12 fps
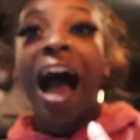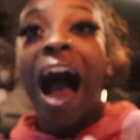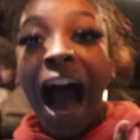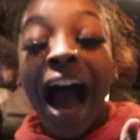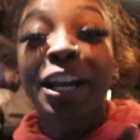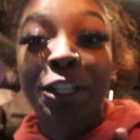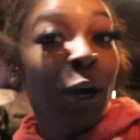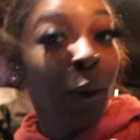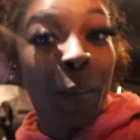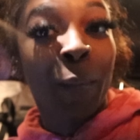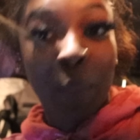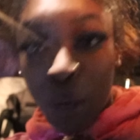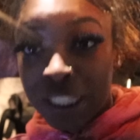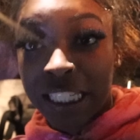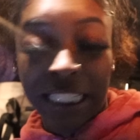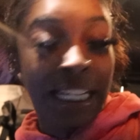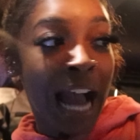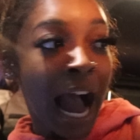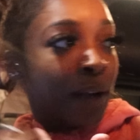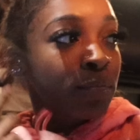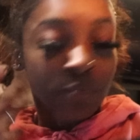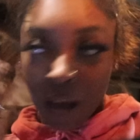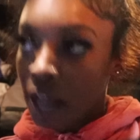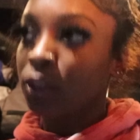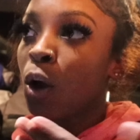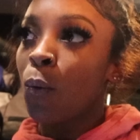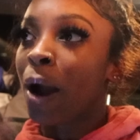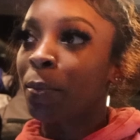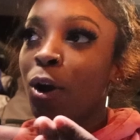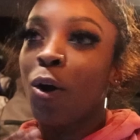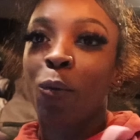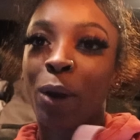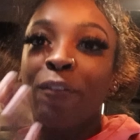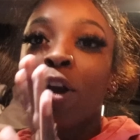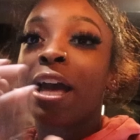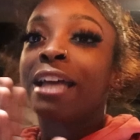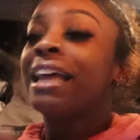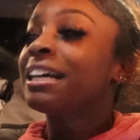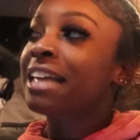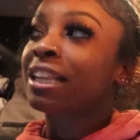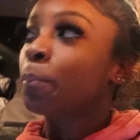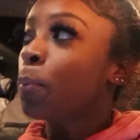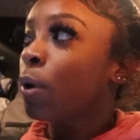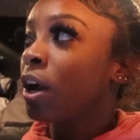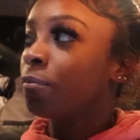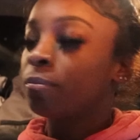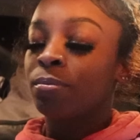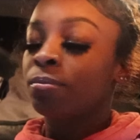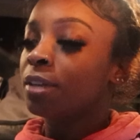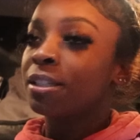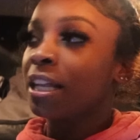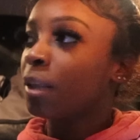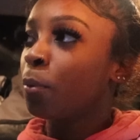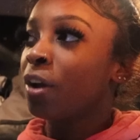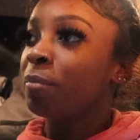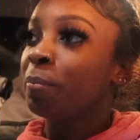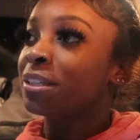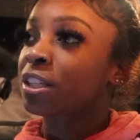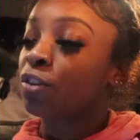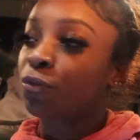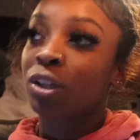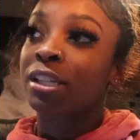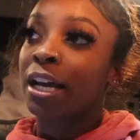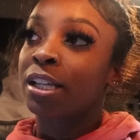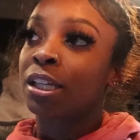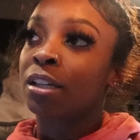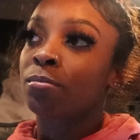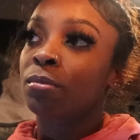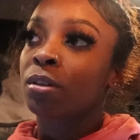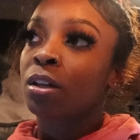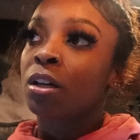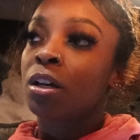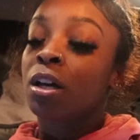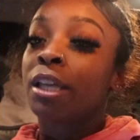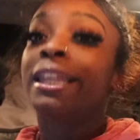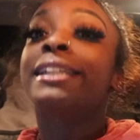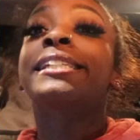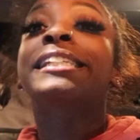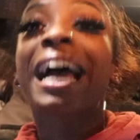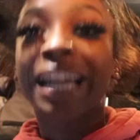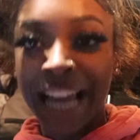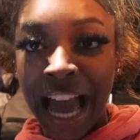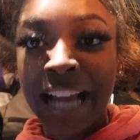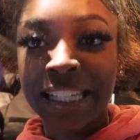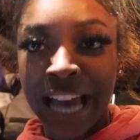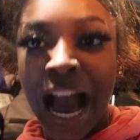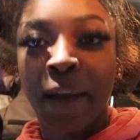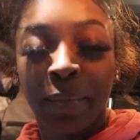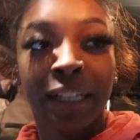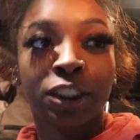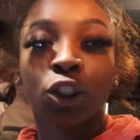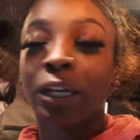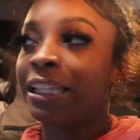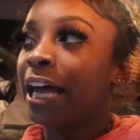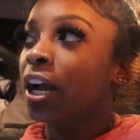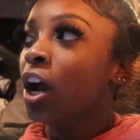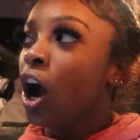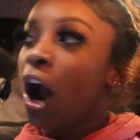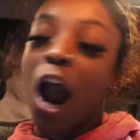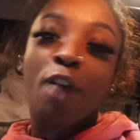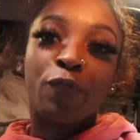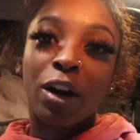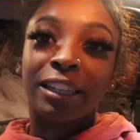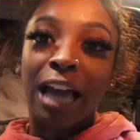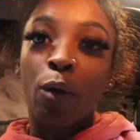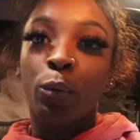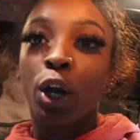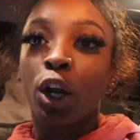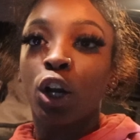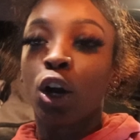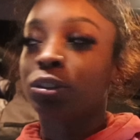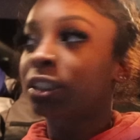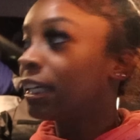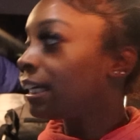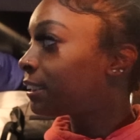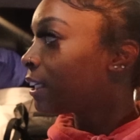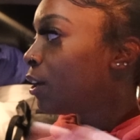I don't personally. I I know where I'm going. Whatever. That's not the point of. That's not the point of me missing the first exit. The second exit I missed. So he like, all right, fuck that. We're gonna go to this.